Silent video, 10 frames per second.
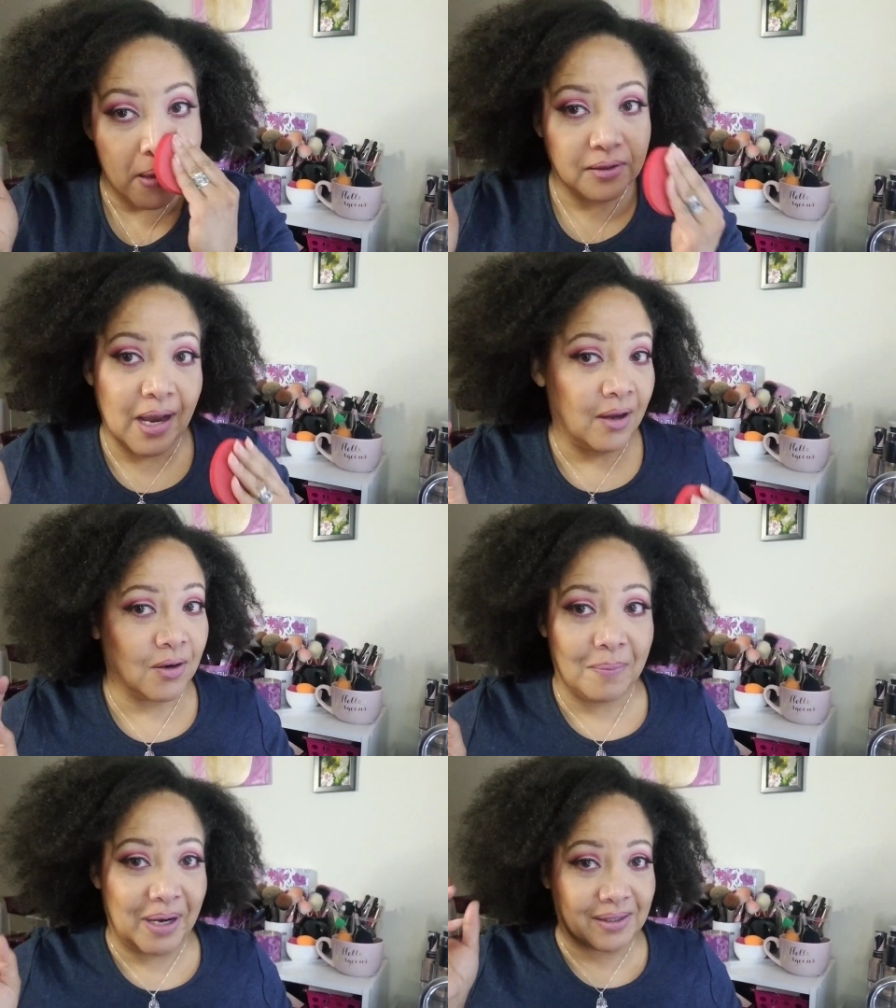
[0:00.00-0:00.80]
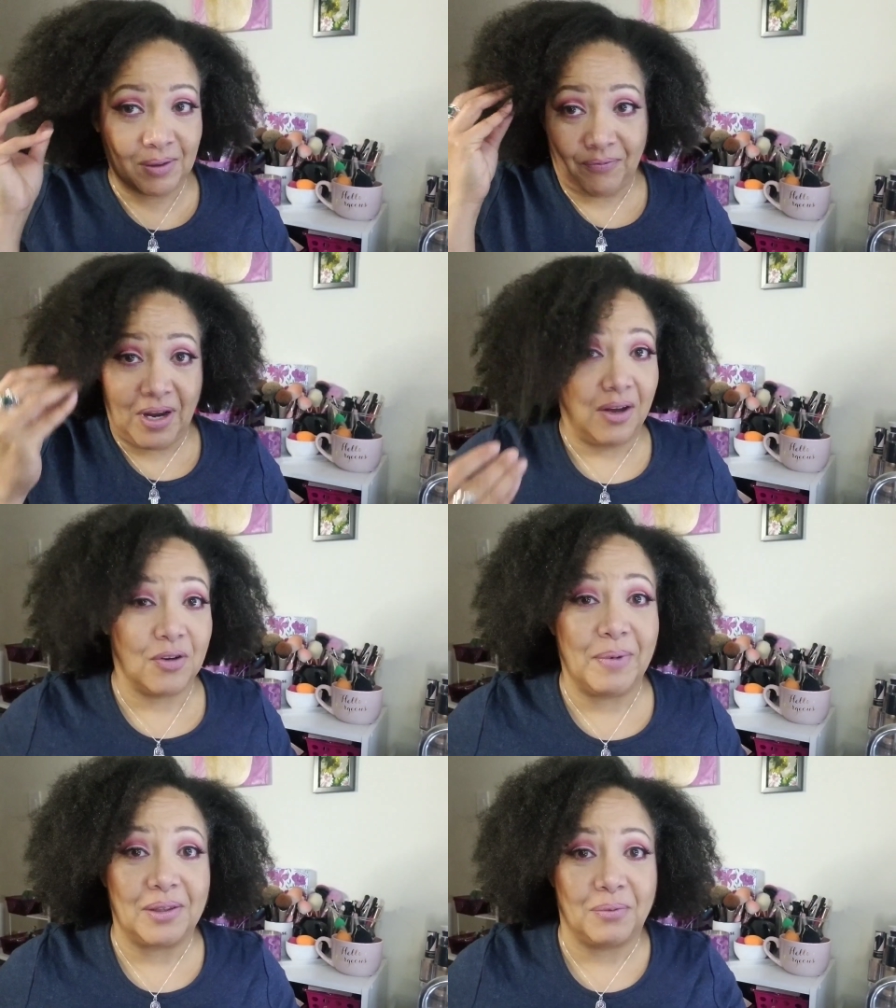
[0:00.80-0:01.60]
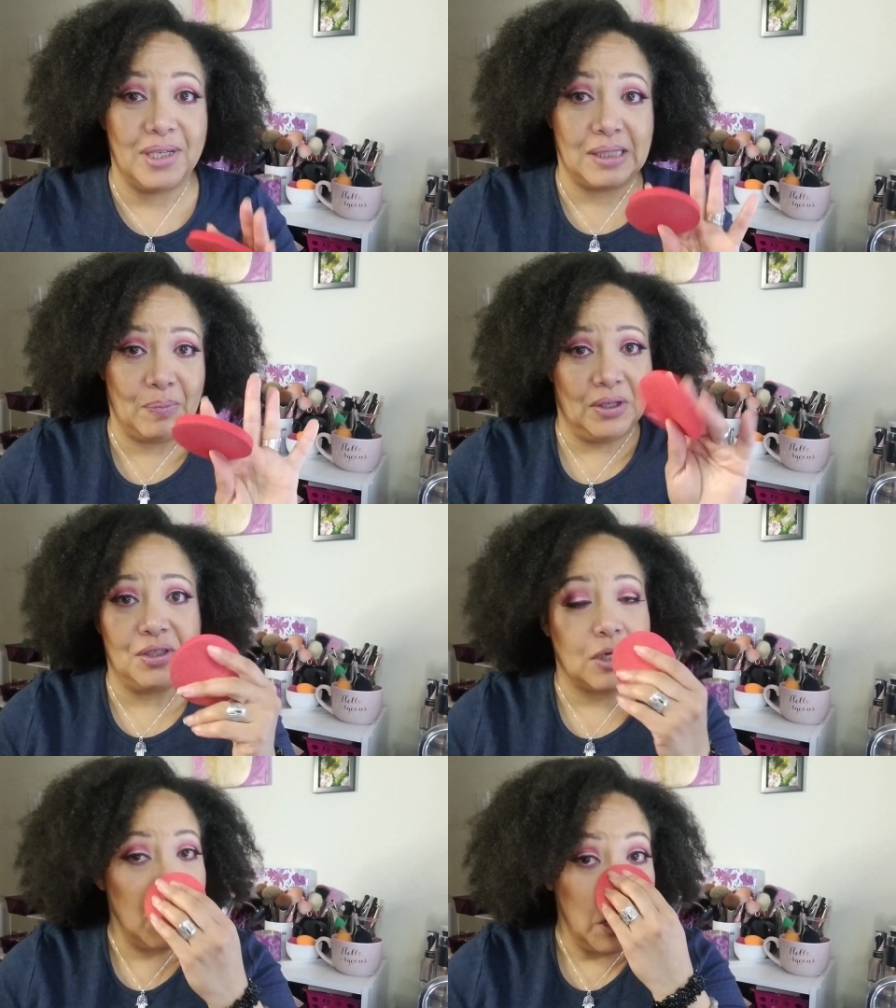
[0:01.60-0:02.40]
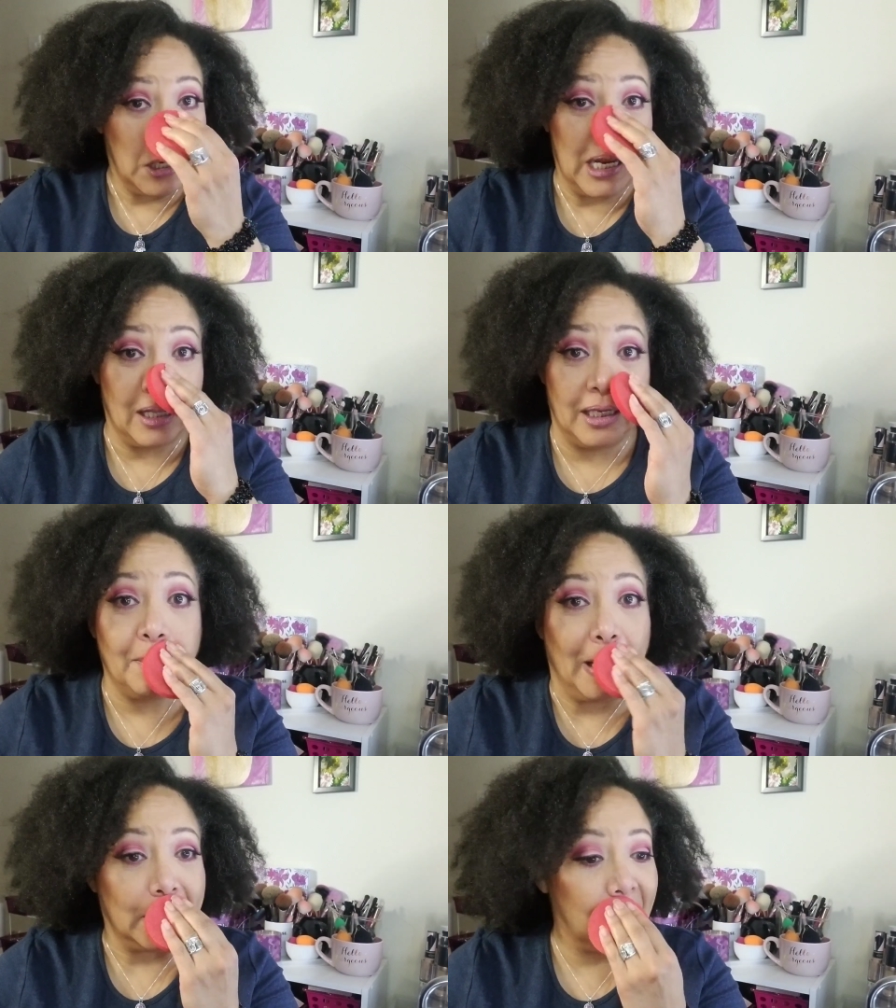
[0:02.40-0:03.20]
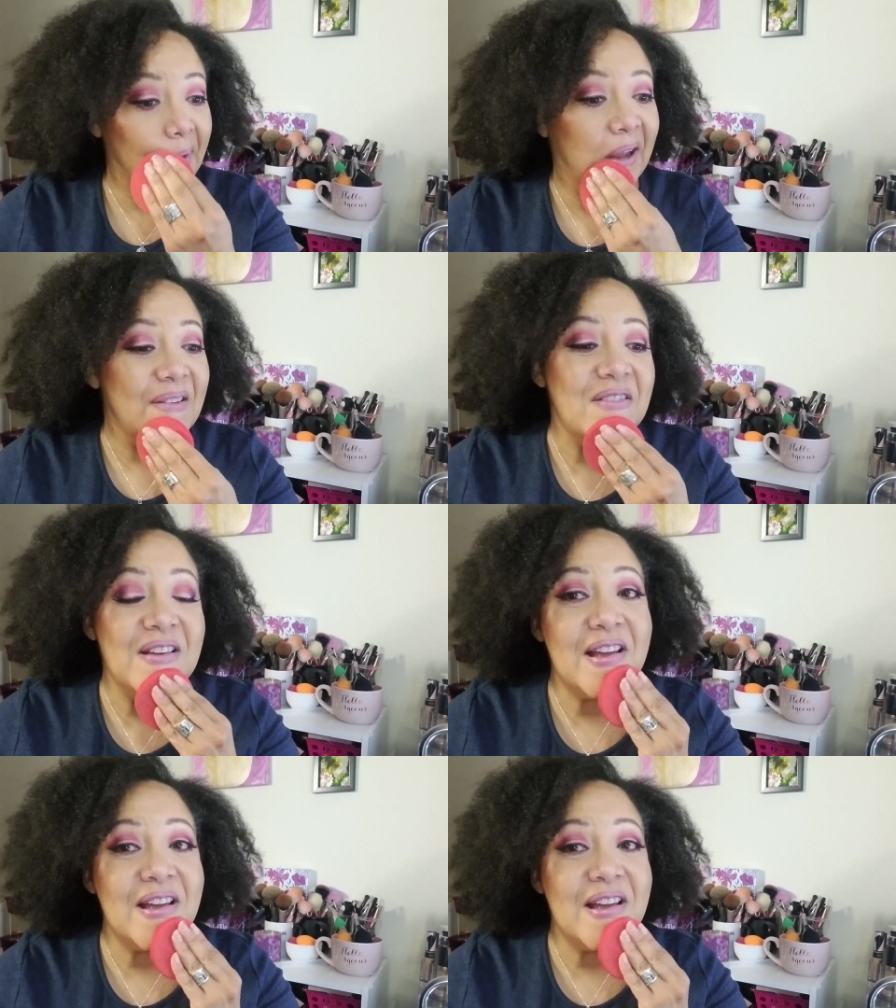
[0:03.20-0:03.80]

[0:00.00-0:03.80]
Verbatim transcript: Y'all know about if y'all know about the red sponge, y'all ain't about that life.